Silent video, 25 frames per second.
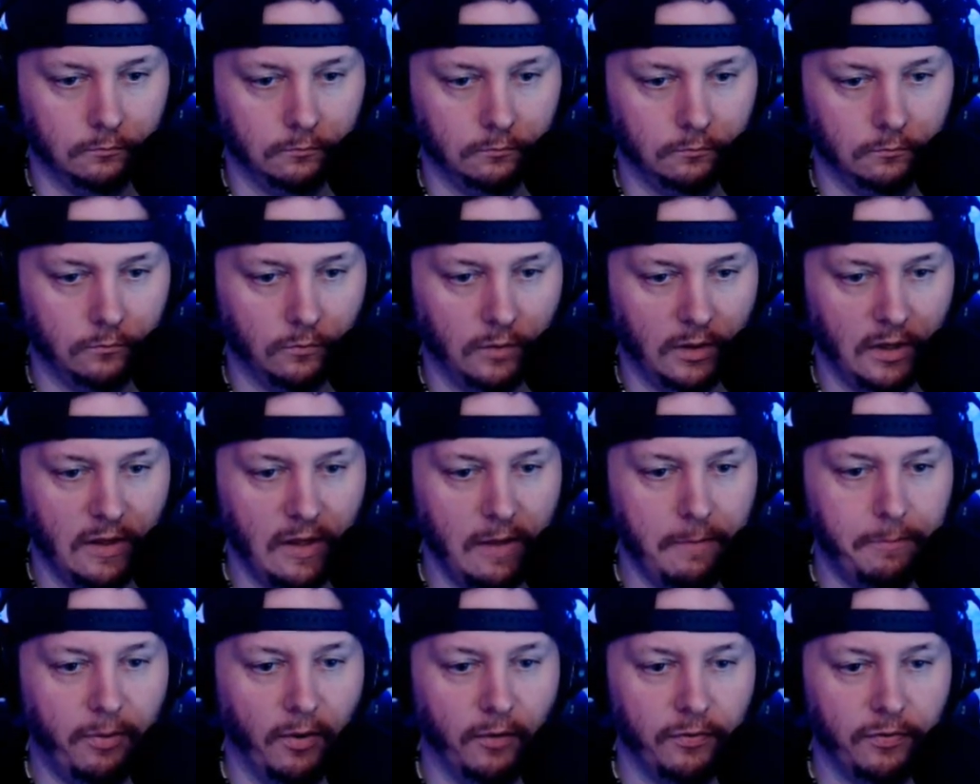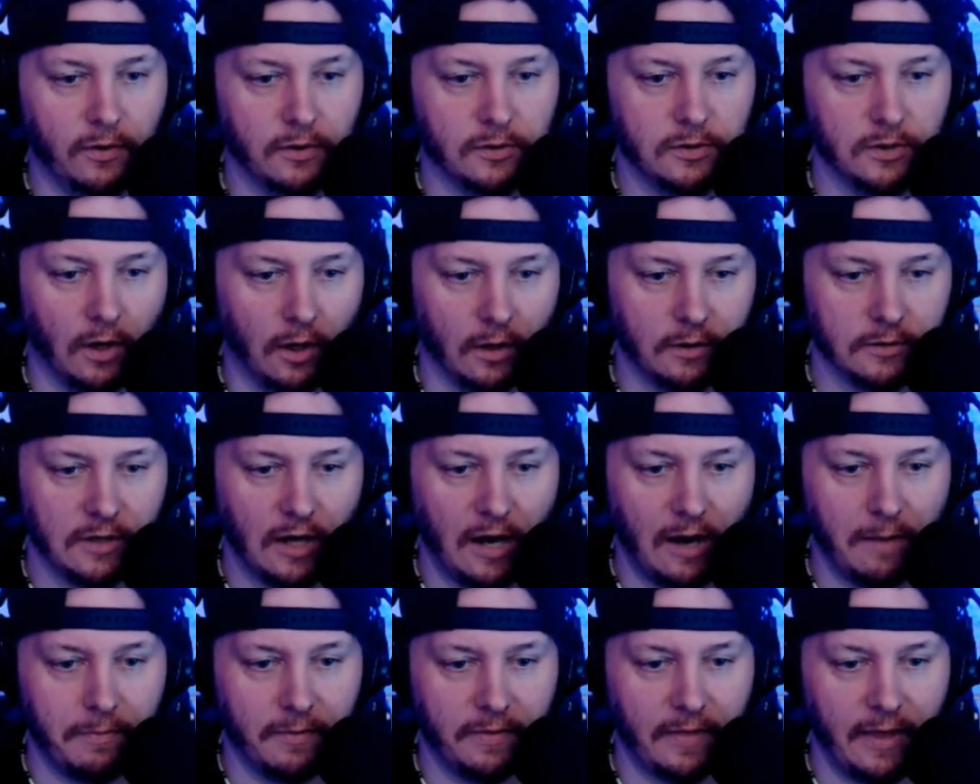Why do they put this on
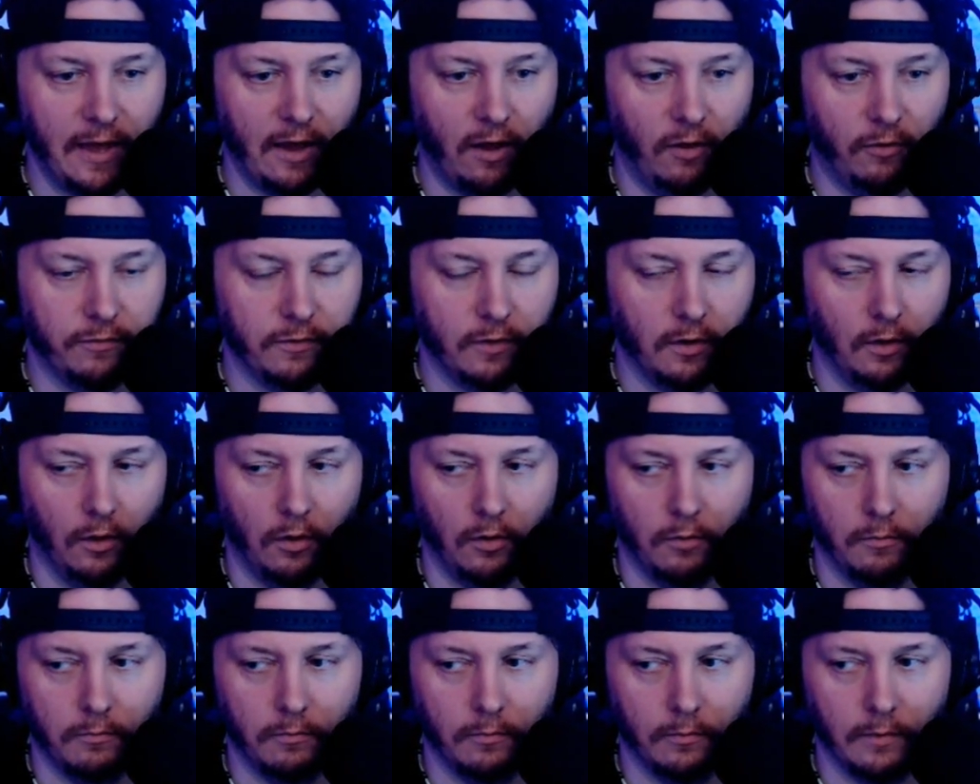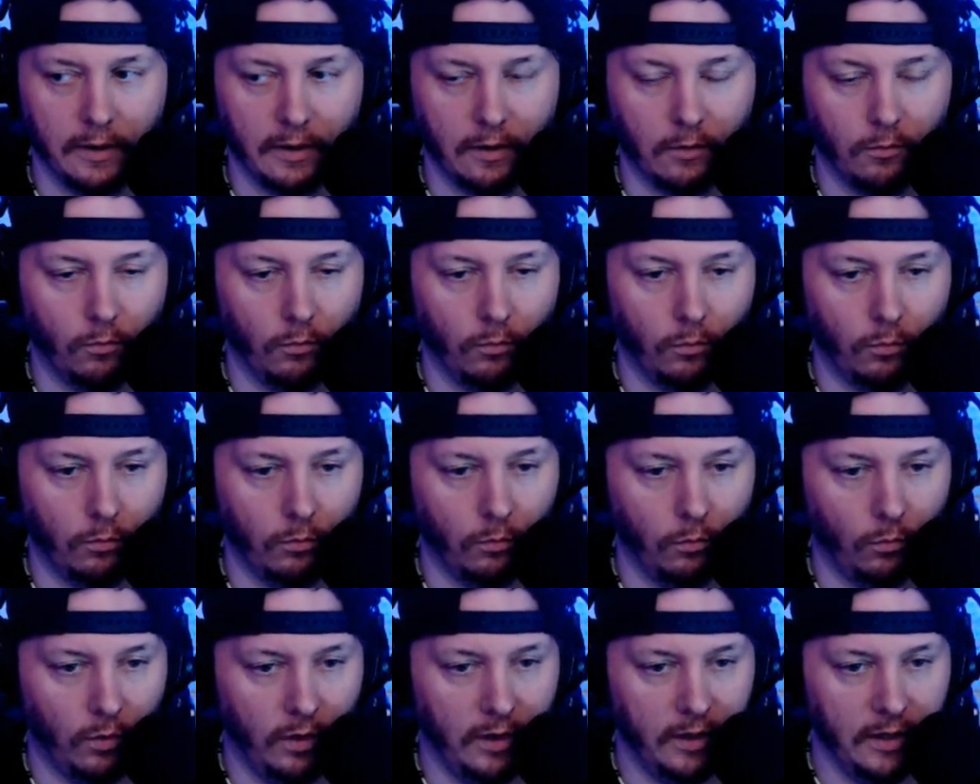top of the health globe? Like,
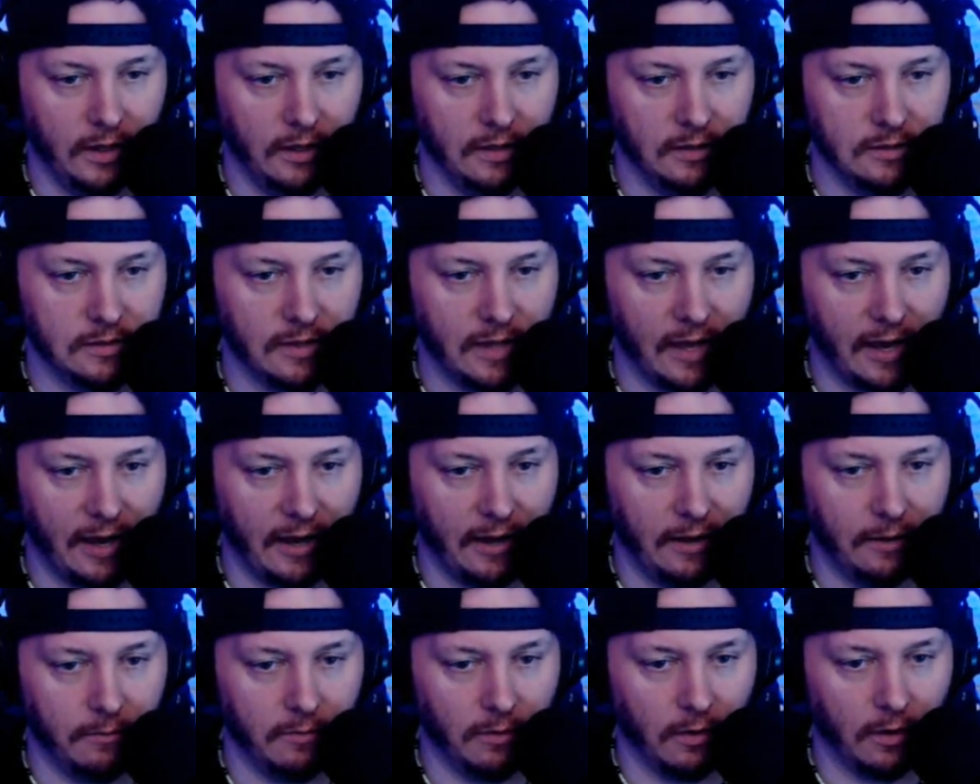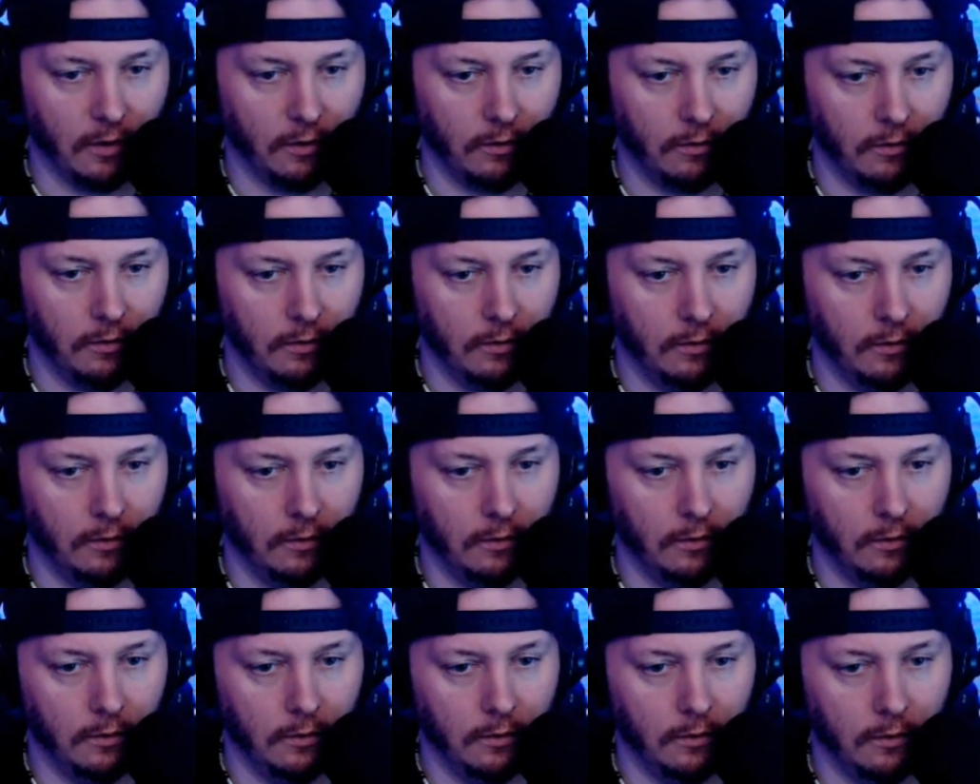what is that, bro?
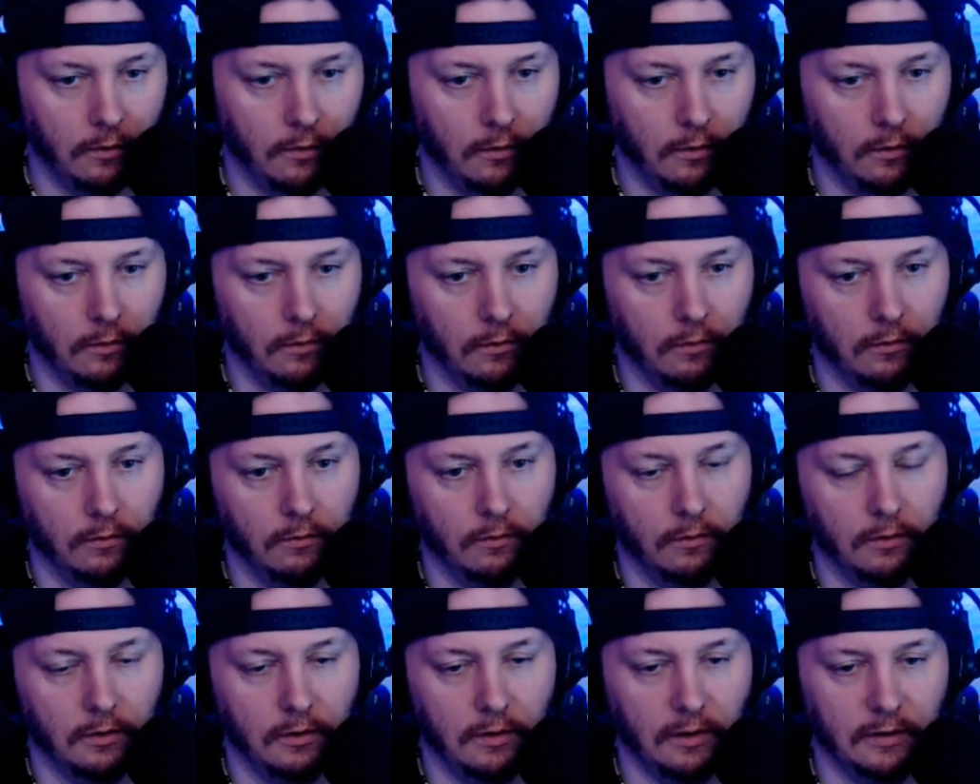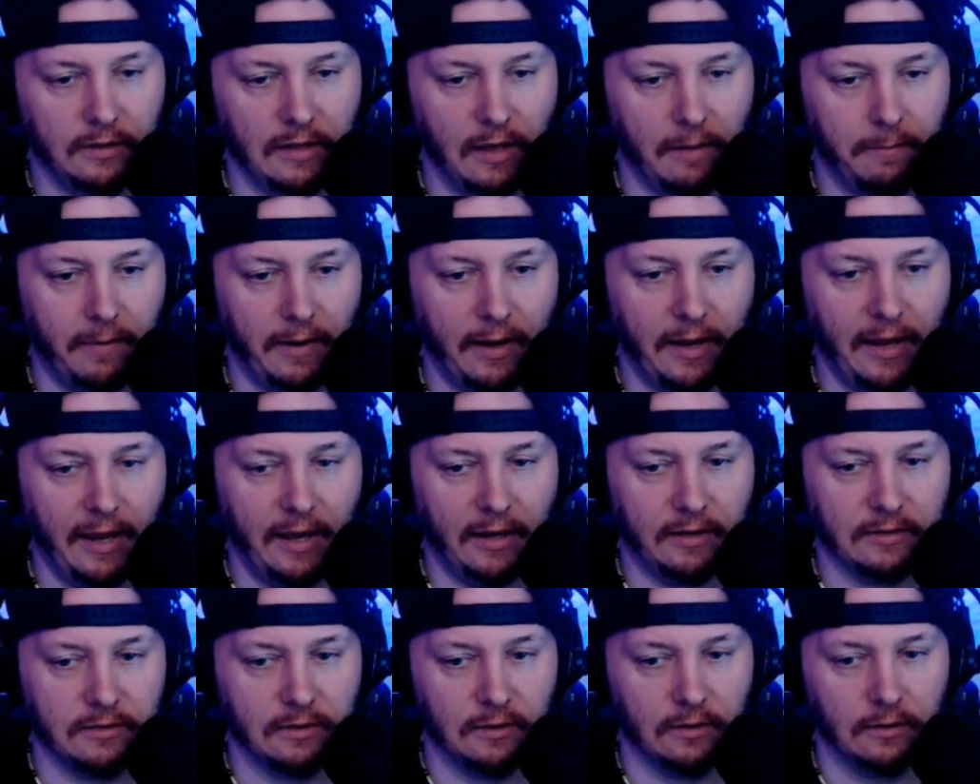Click that by
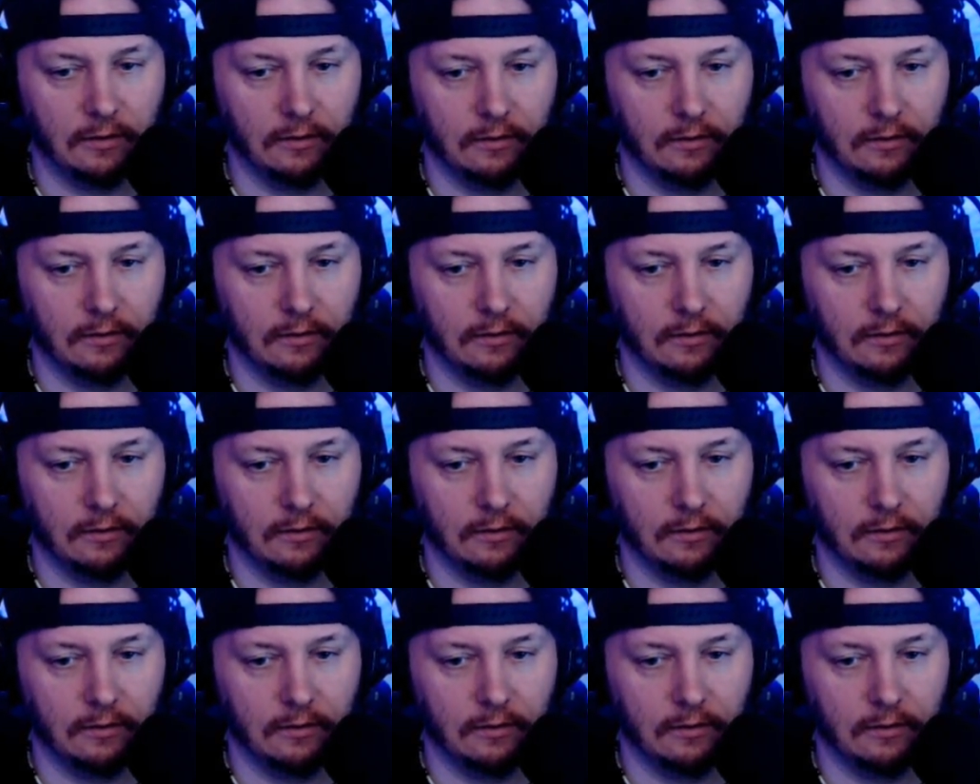accident.